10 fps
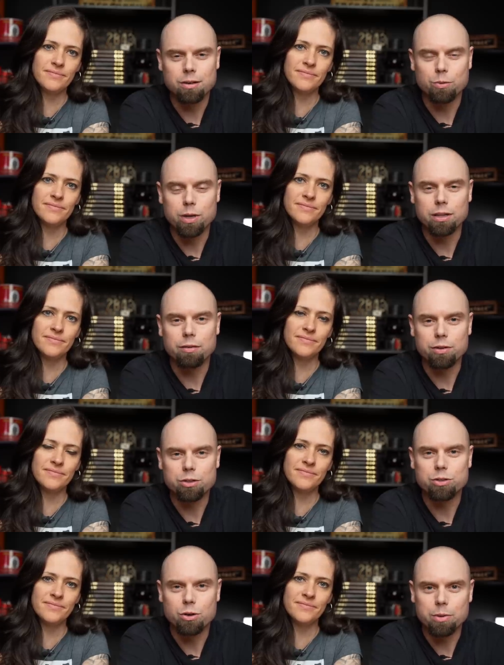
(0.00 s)
Speaker 1: we love
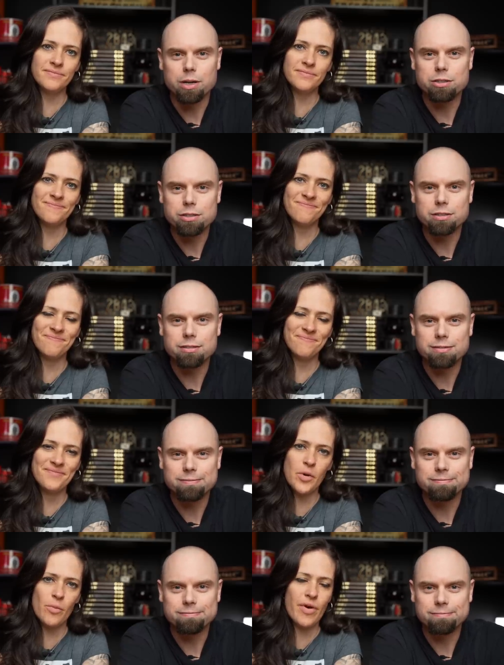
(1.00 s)
you so much.
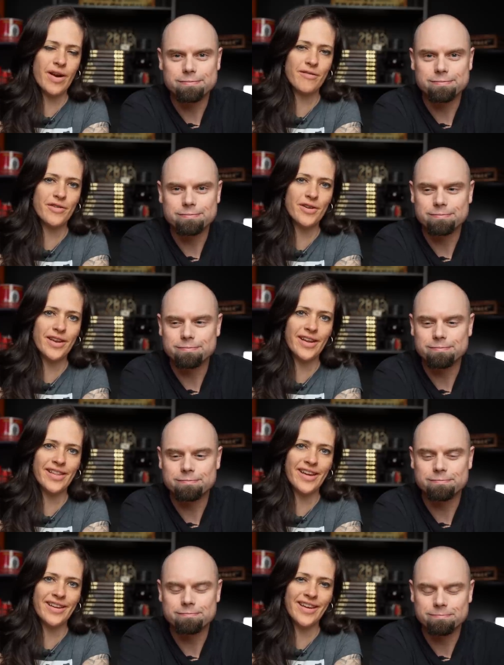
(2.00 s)
We're praying for you
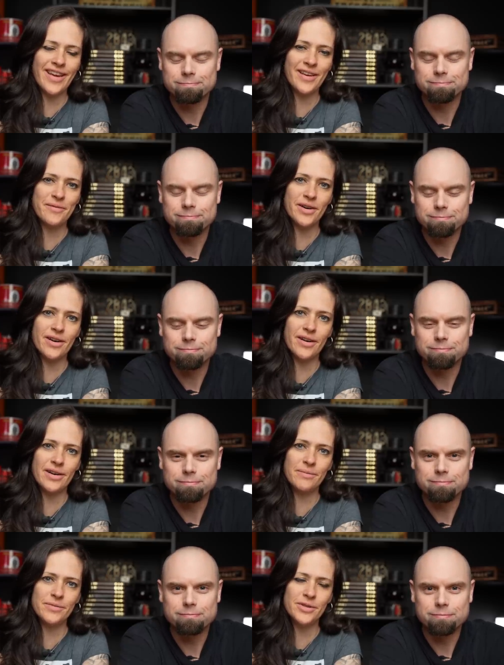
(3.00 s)
daily, and we're
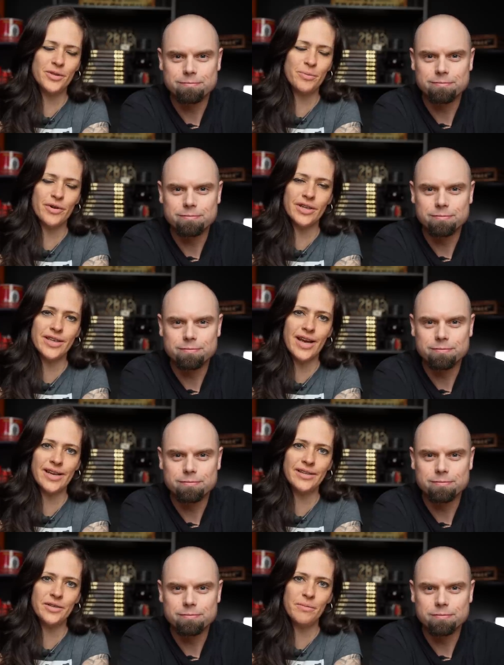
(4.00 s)
um, super
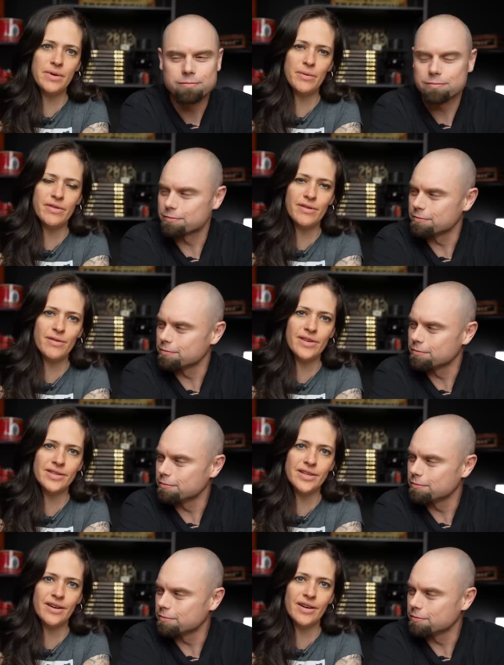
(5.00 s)
excited to be with you
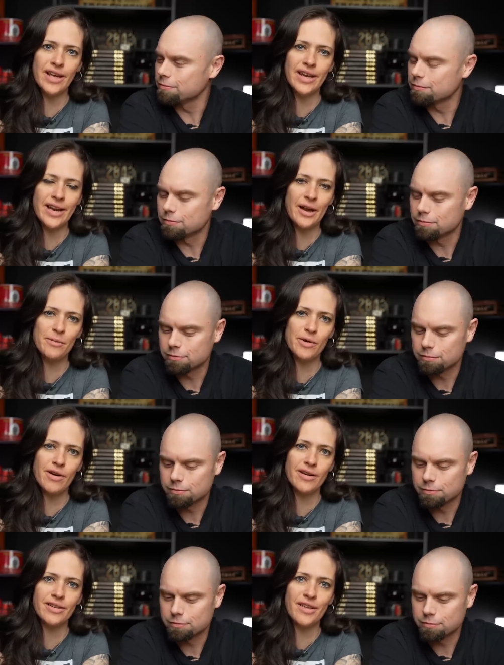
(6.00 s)
this year again at
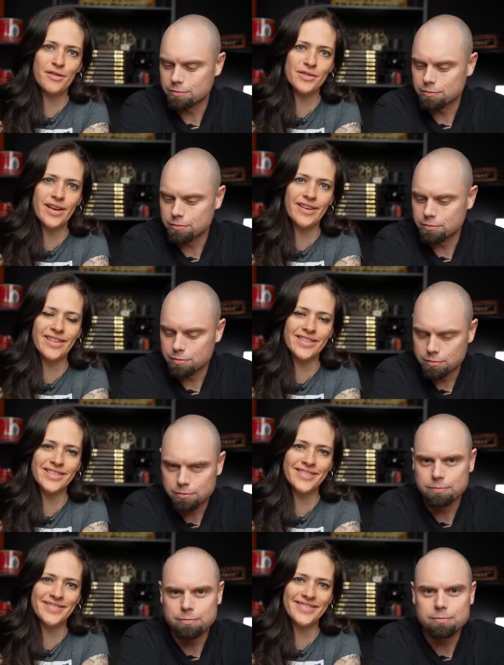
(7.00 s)
AnimalCon on the other side of
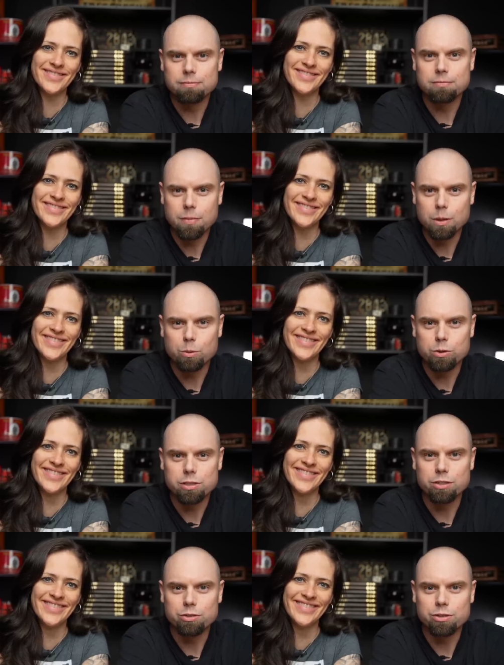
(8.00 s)
this. We'll
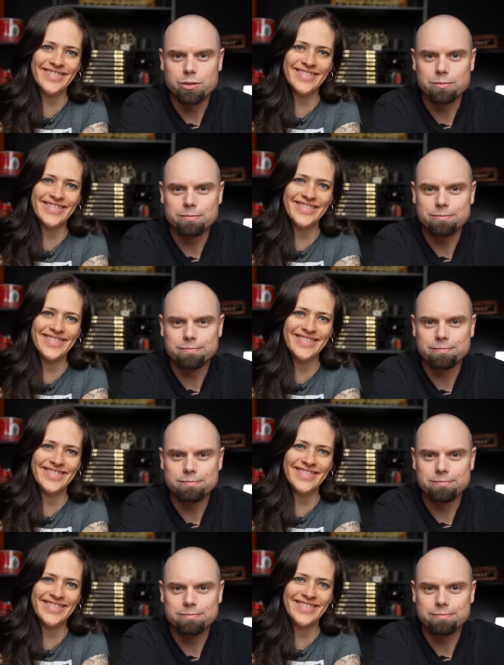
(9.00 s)
see you soon.